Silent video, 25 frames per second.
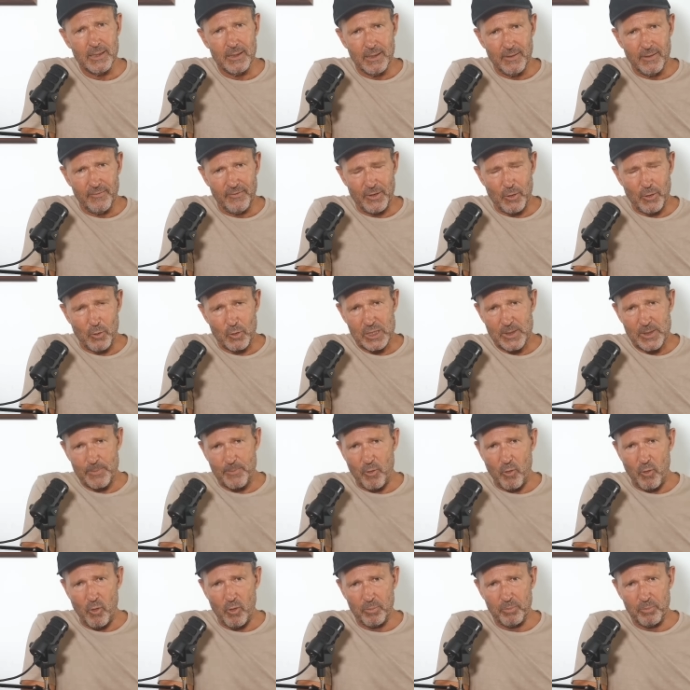for your
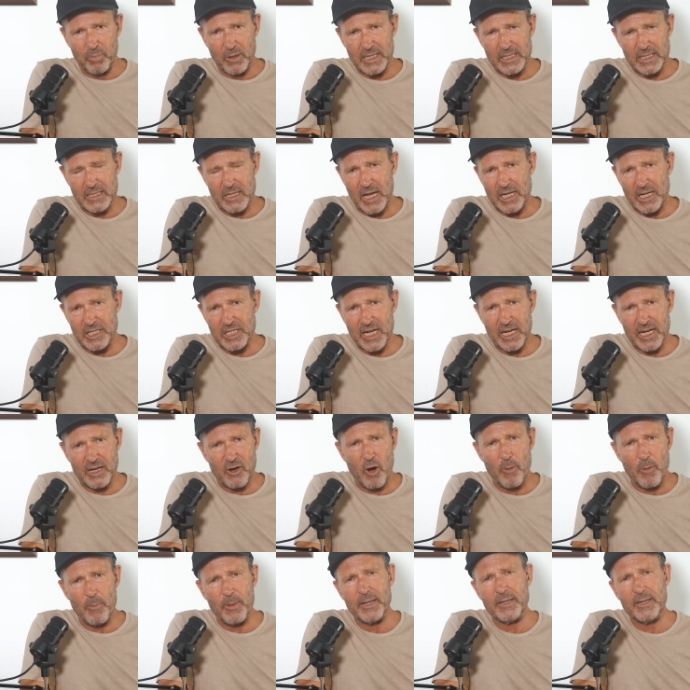support. Please like, share,
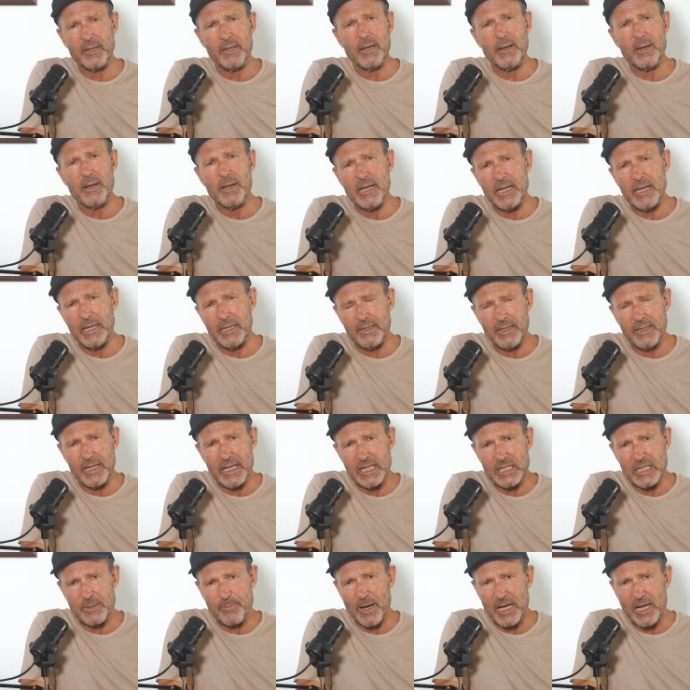comment in the
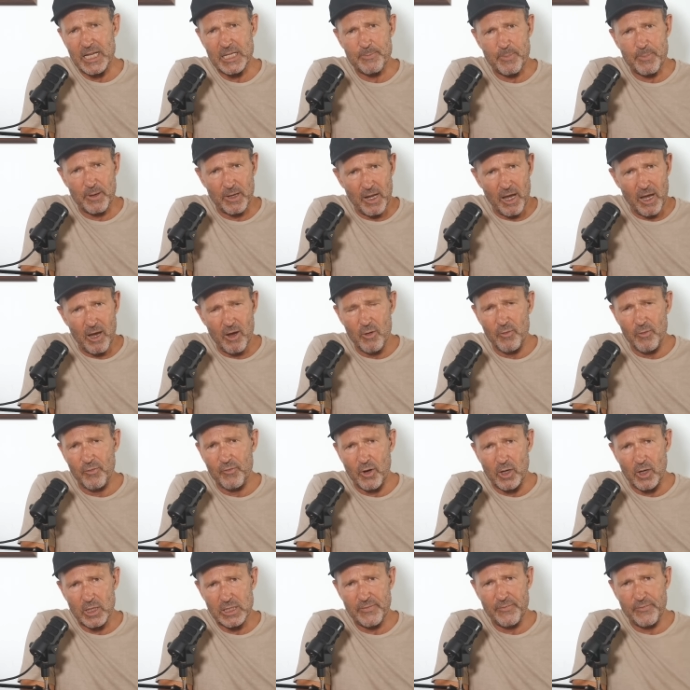space below.
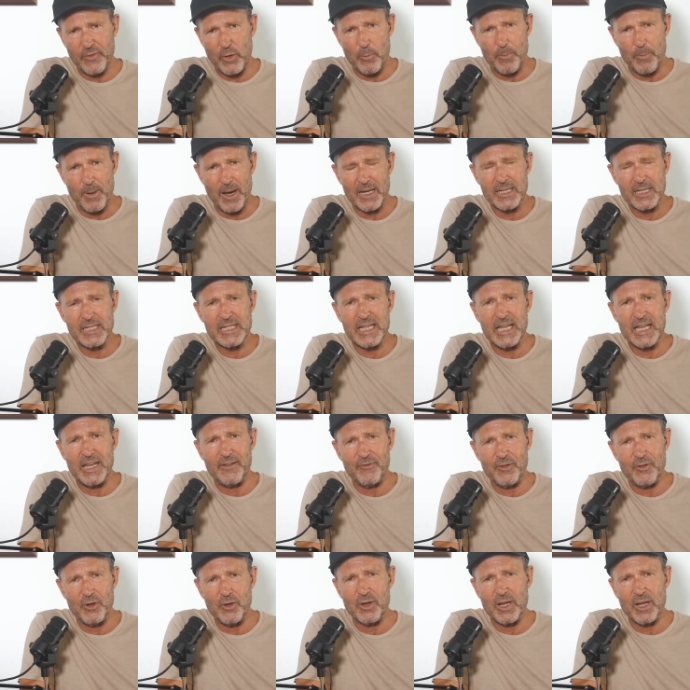Throw us a few bucks
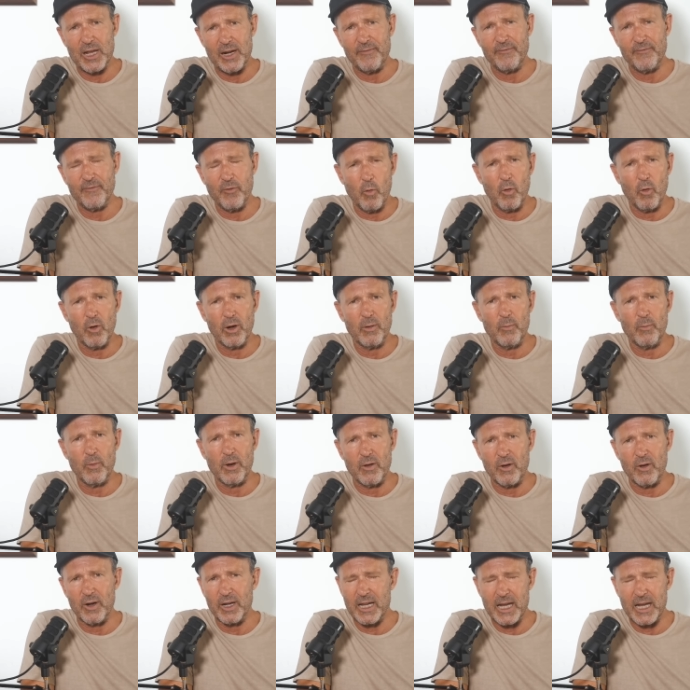if you can afford it. We've
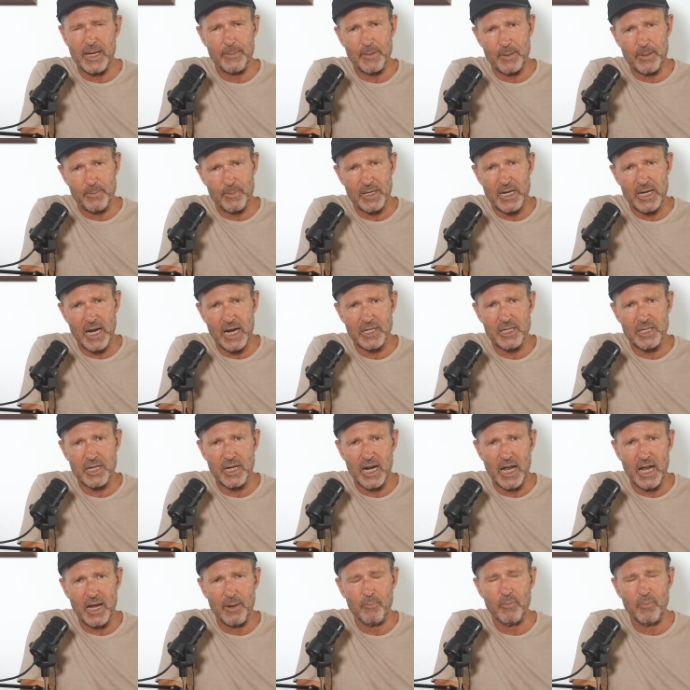got to keep the production
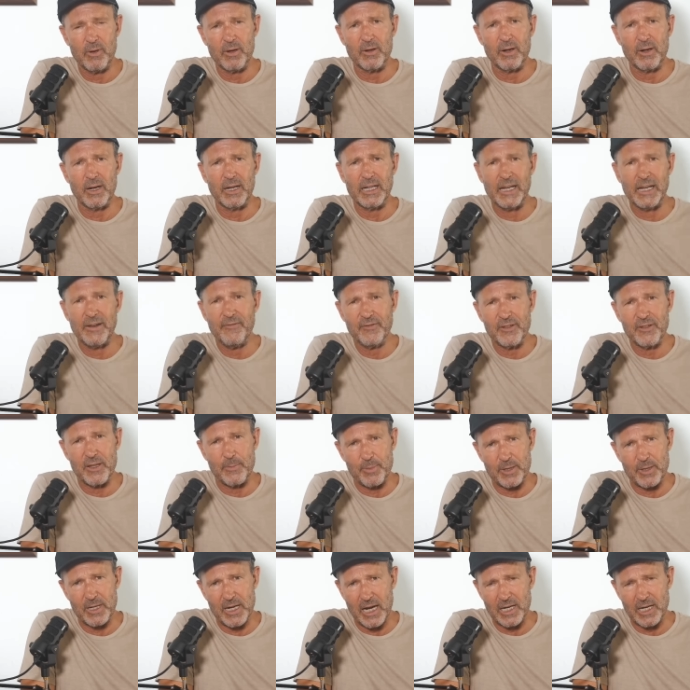up. We've got to lift the
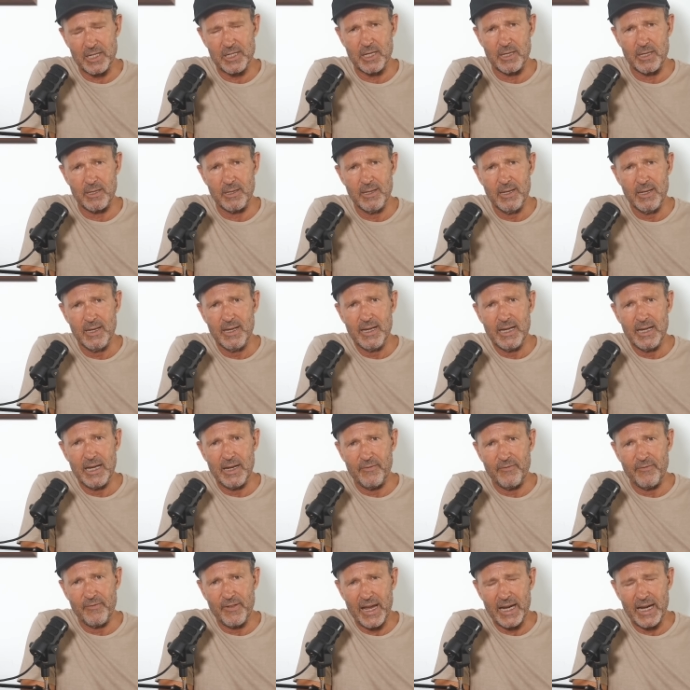production. In
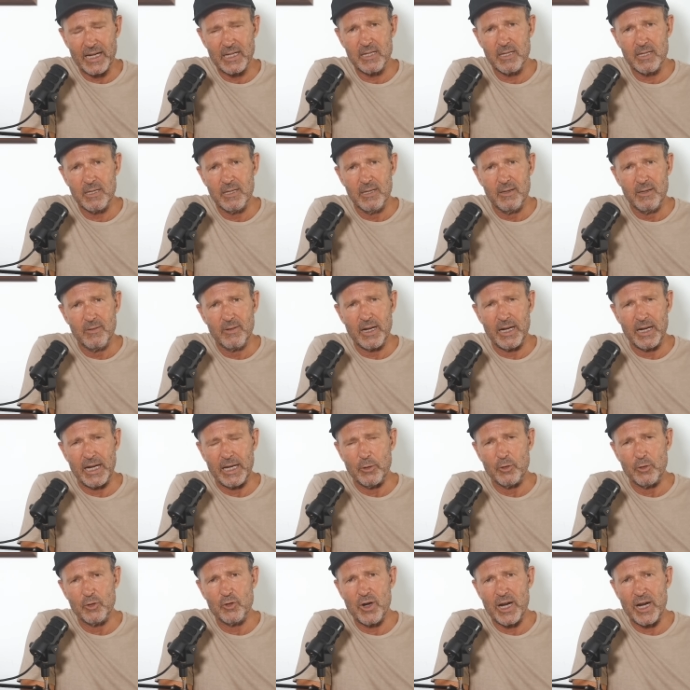fact, getting
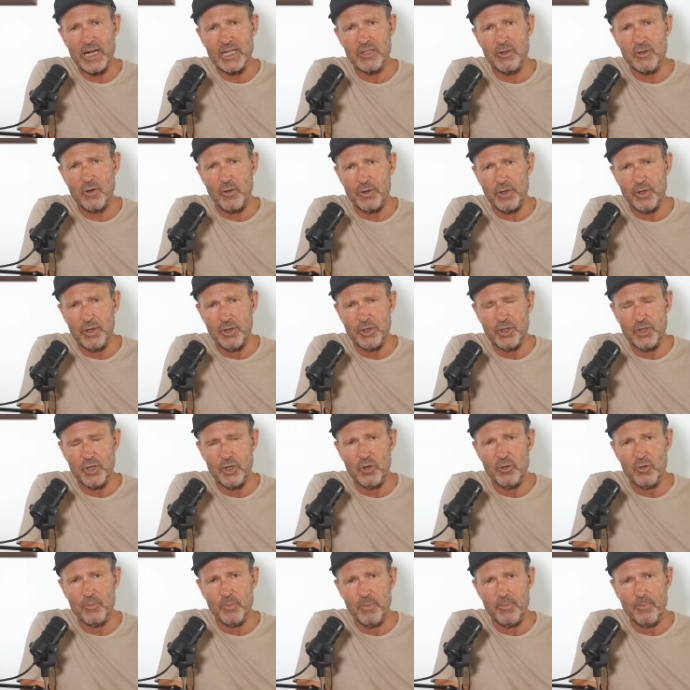good traction on
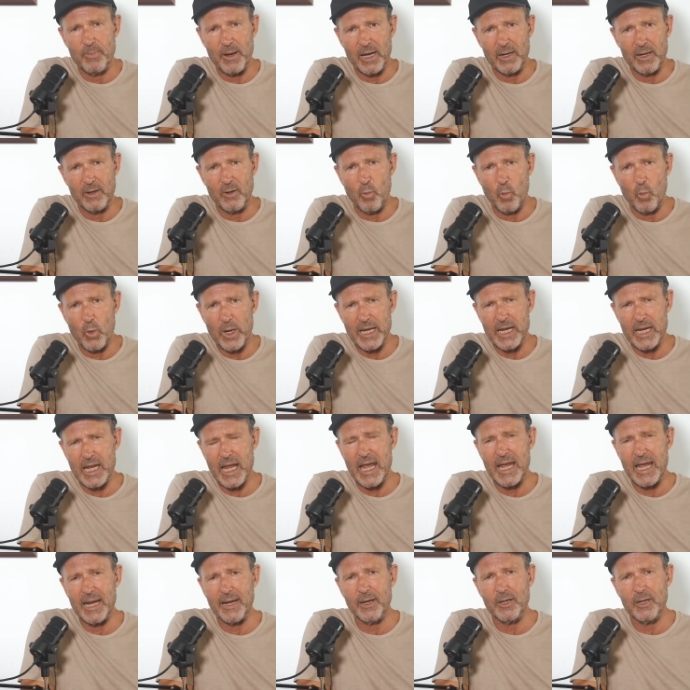YouTube, but we
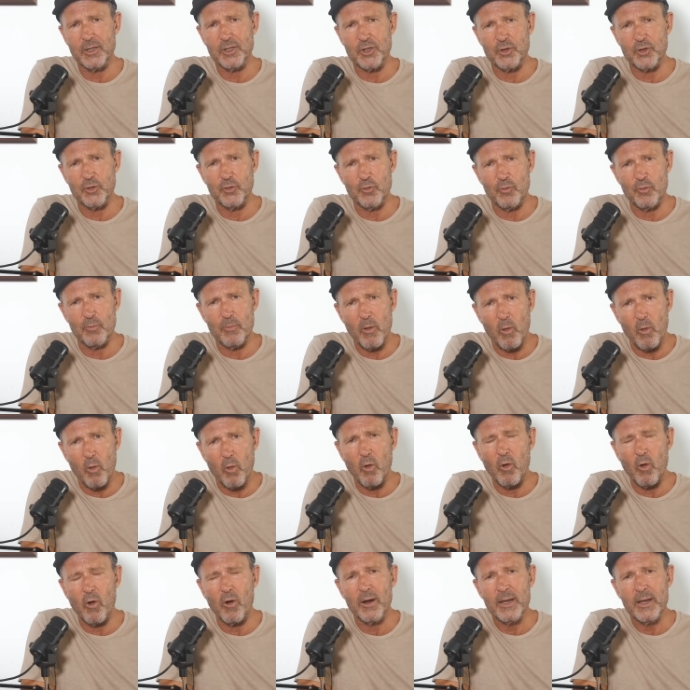can do
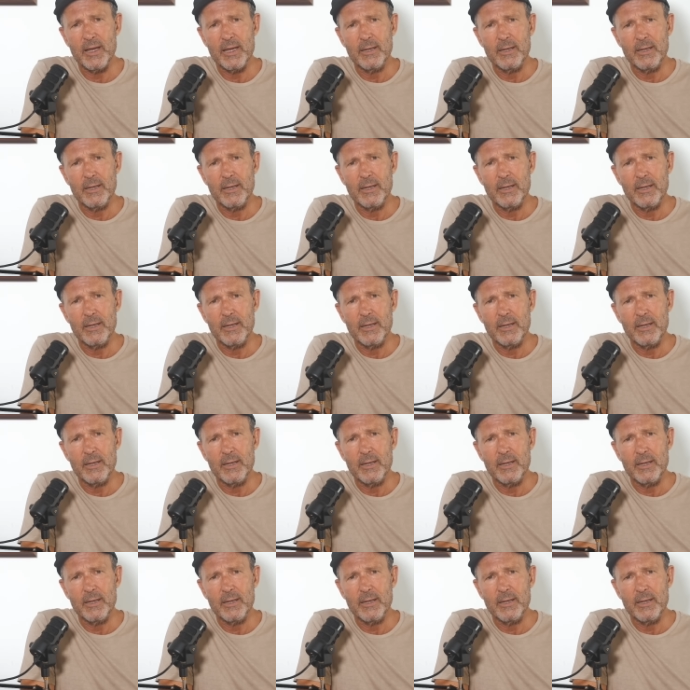more.